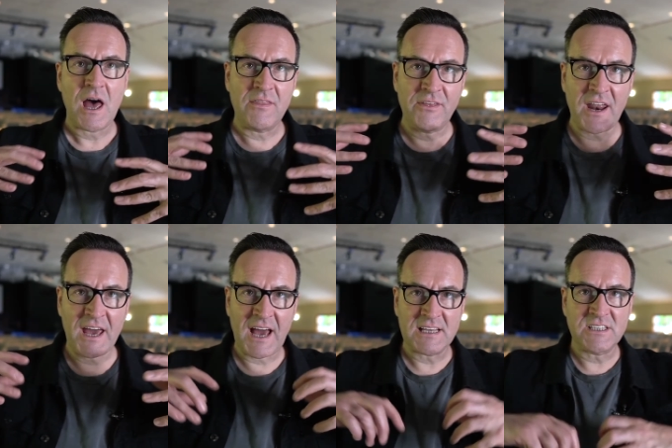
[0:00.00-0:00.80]
that
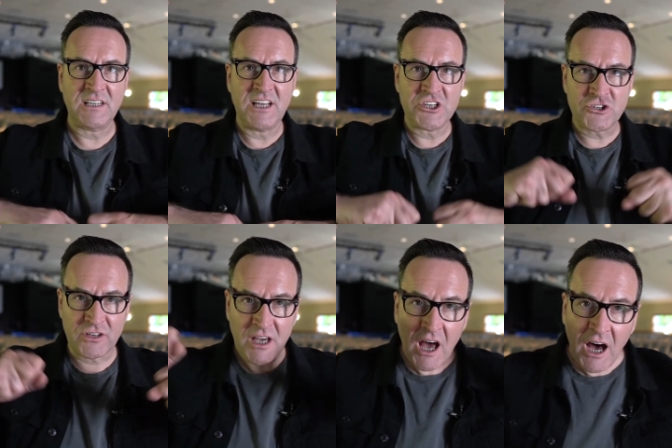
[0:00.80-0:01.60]
I had to
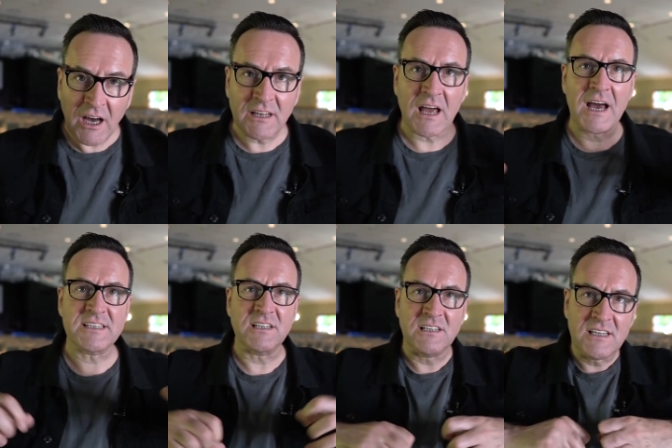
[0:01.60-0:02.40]
literally
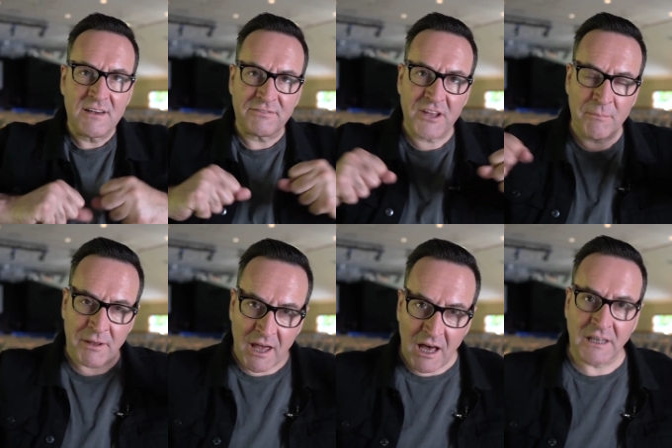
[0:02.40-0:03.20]
lift up and